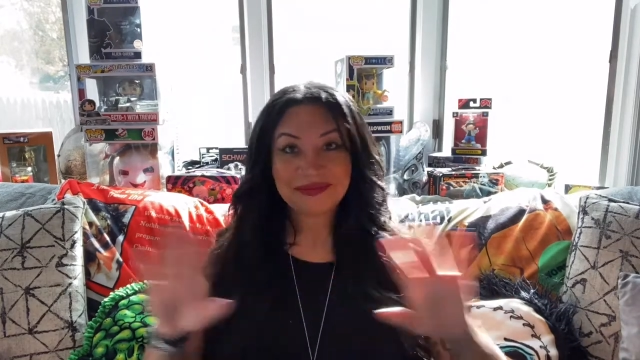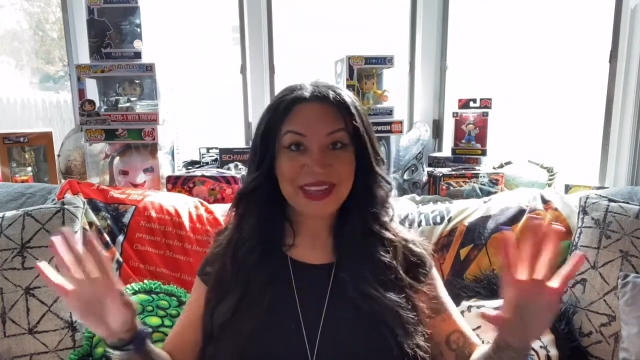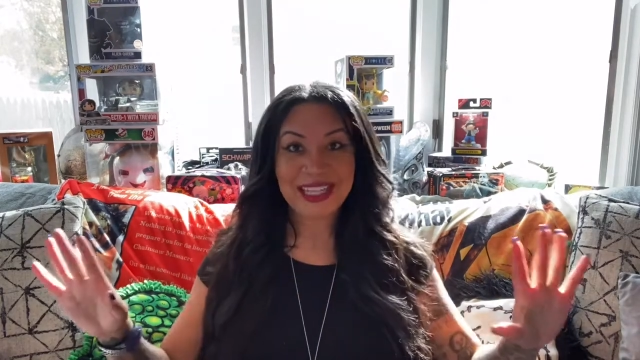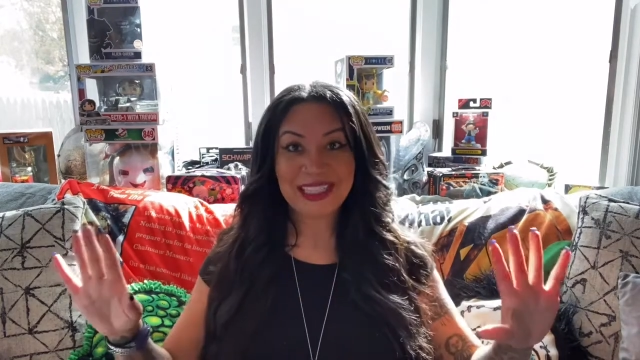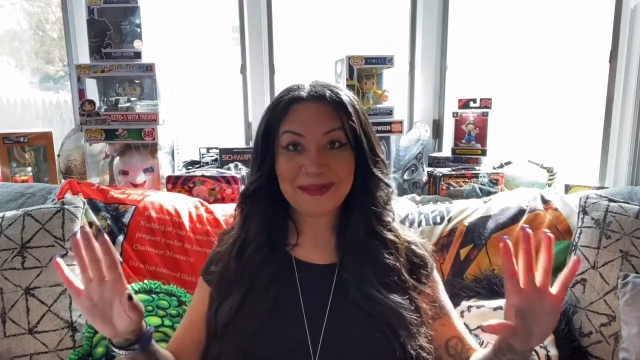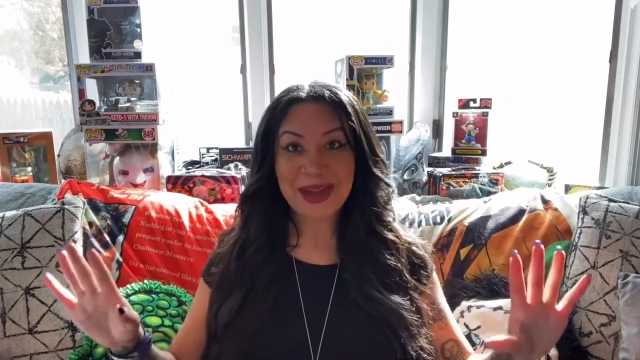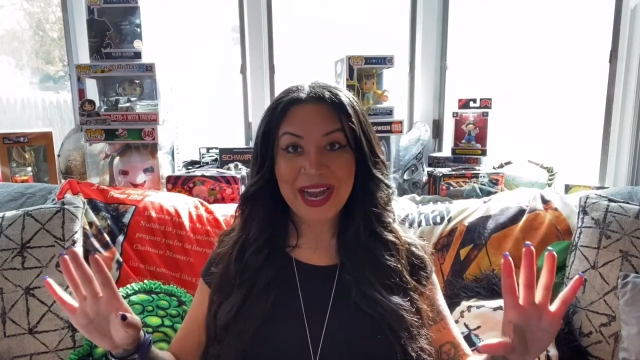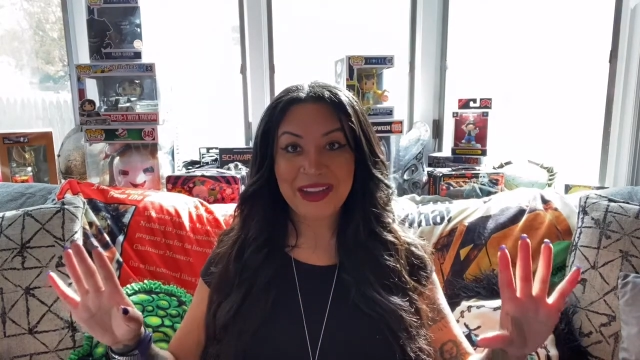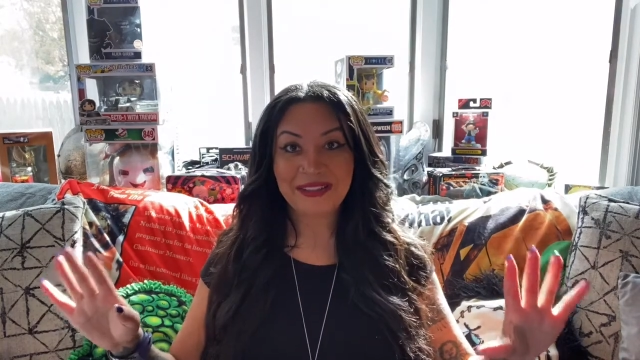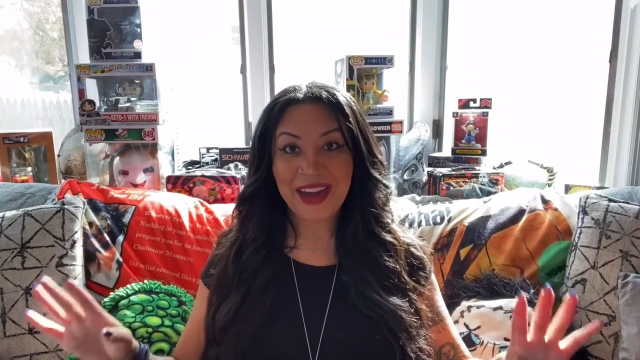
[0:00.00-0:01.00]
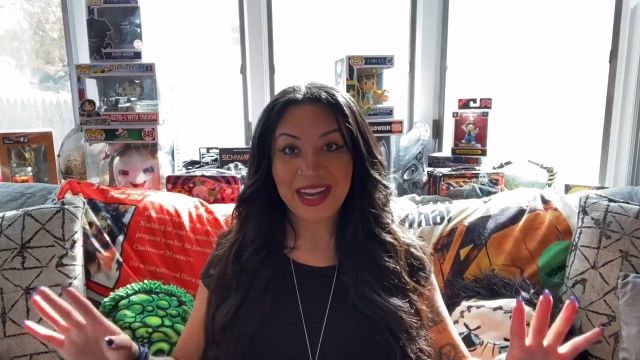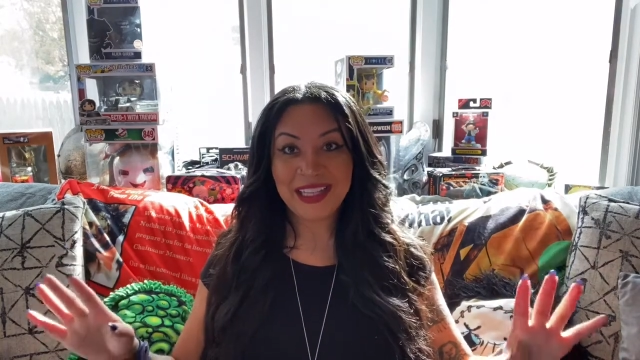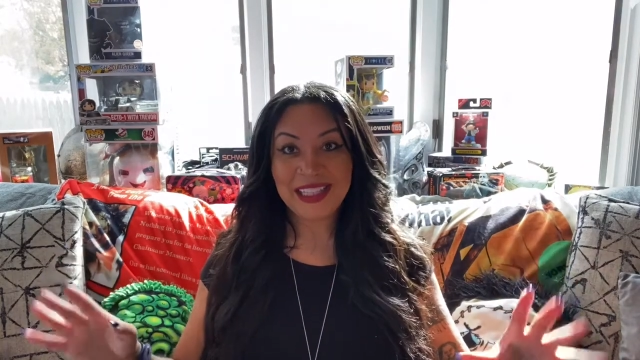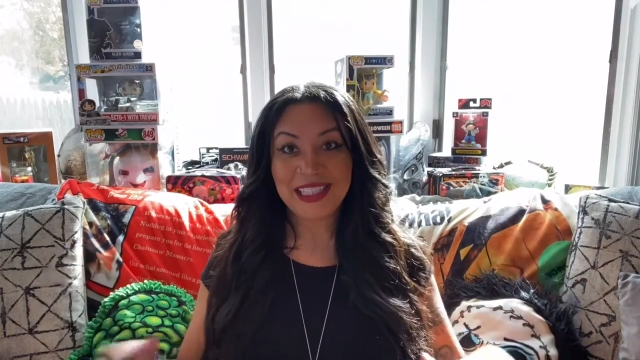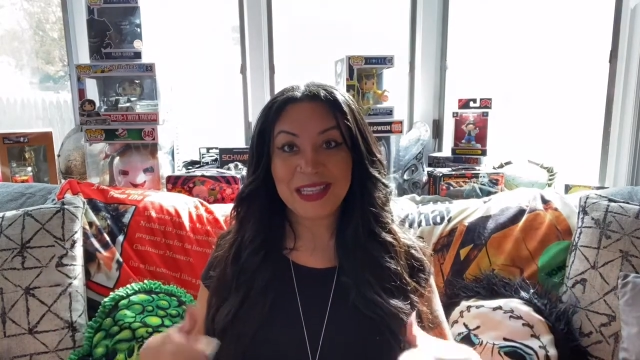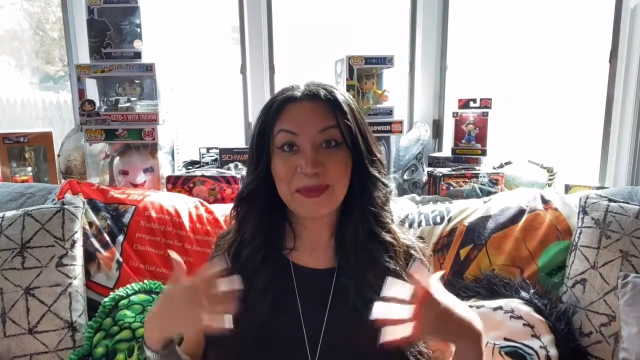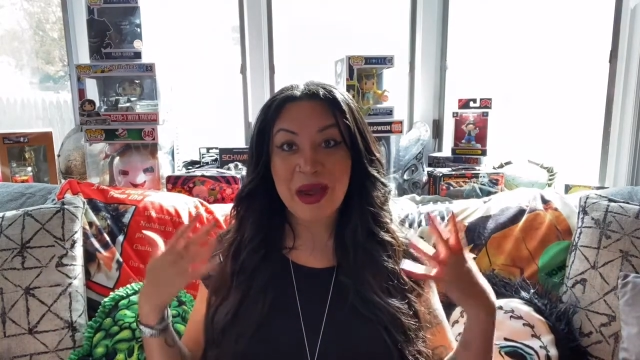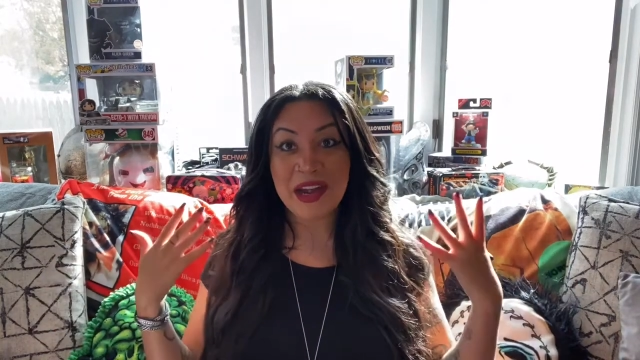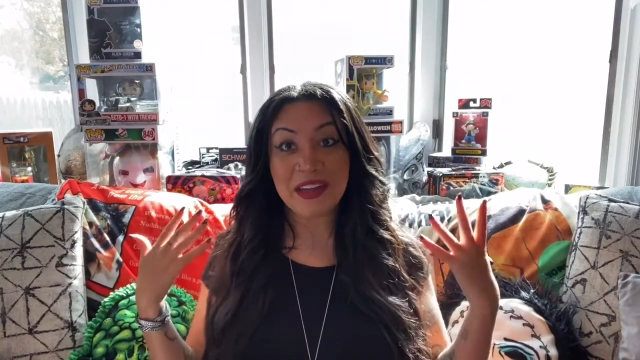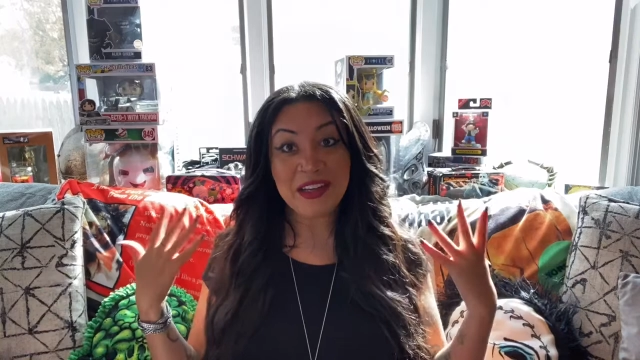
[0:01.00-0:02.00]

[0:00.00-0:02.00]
That's my advice. But,